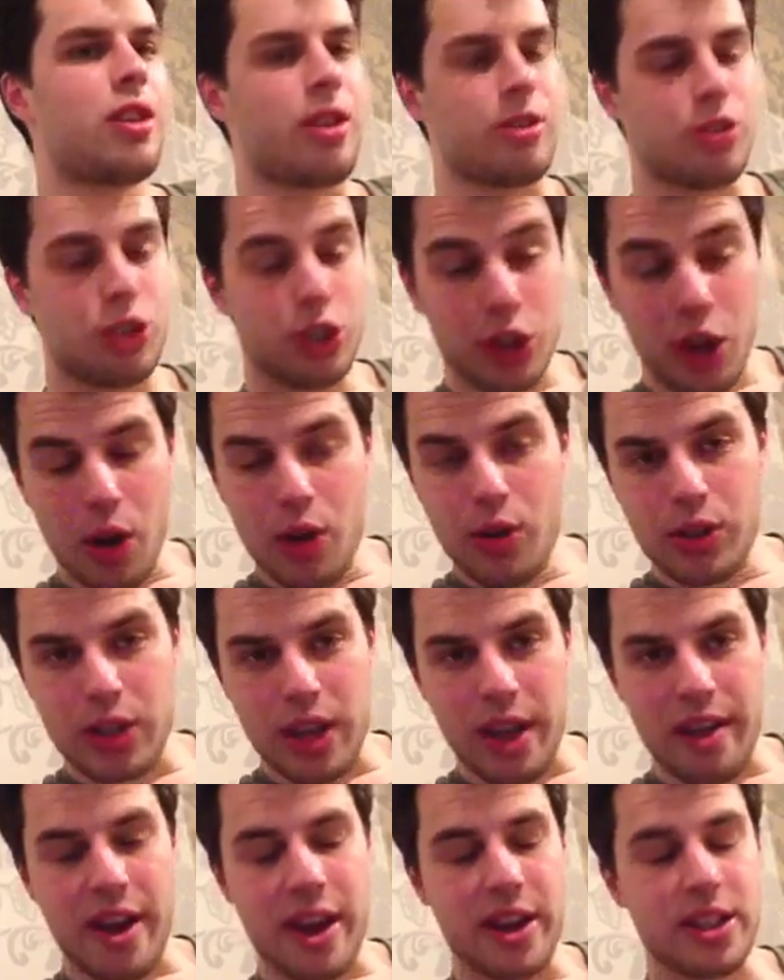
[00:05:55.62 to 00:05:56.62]
sows
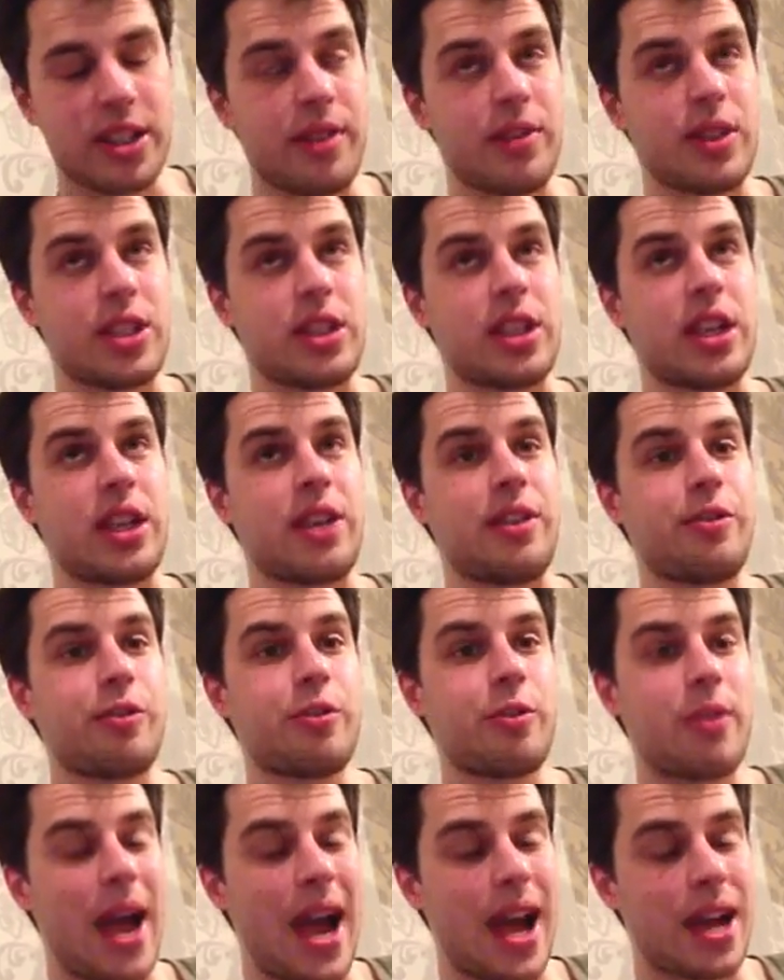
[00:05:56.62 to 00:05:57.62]
their activity
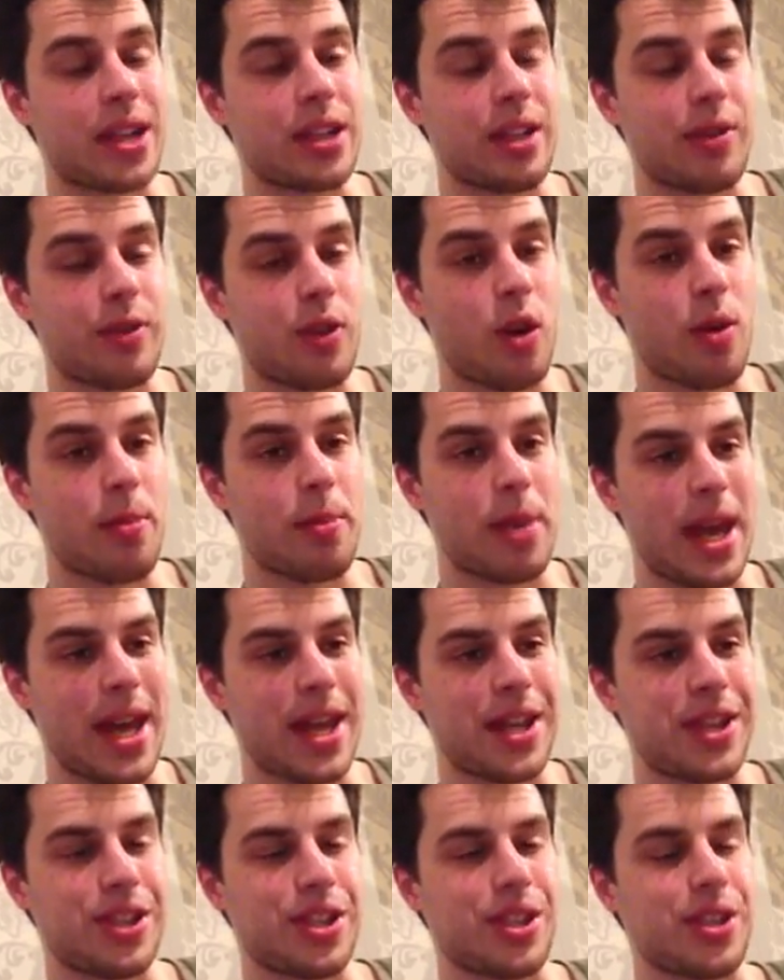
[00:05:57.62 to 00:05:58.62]
through active
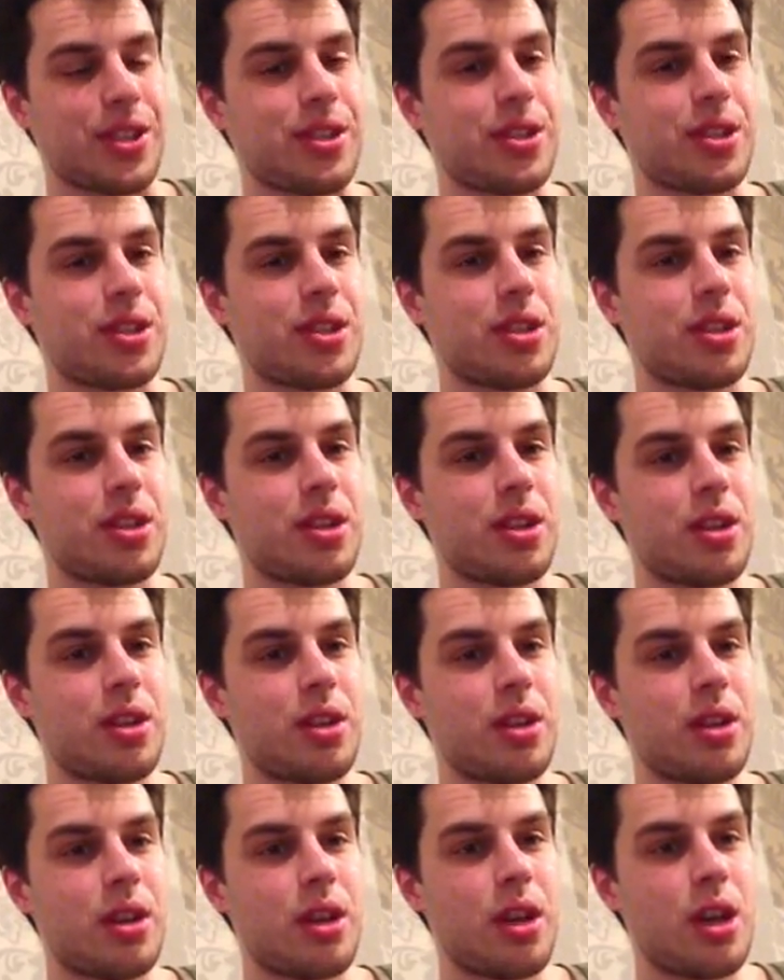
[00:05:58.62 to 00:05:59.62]
combinations.
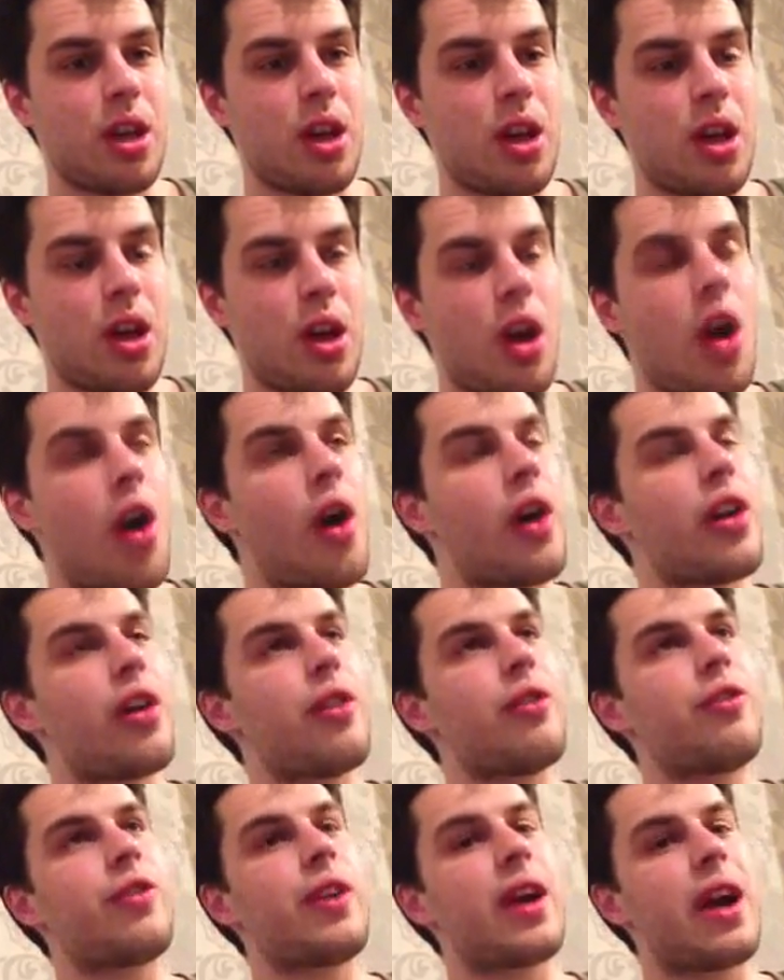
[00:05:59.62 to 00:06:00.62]
I
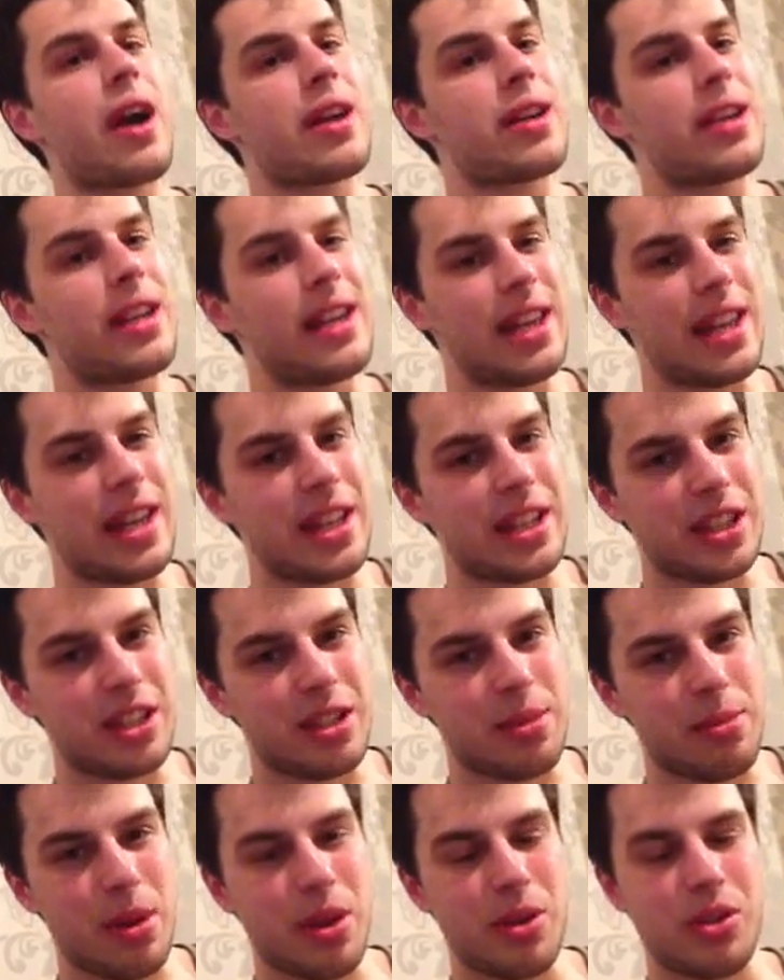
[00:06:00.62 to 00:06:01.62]
don't think Andy Lee is
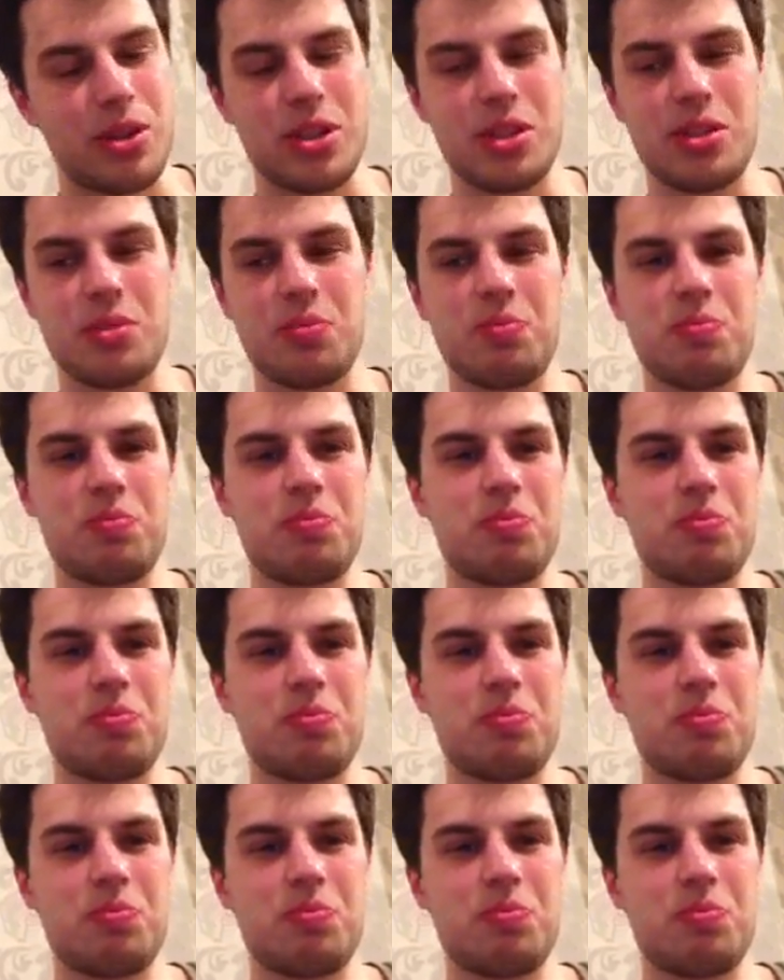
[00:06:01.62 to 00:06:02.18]
the most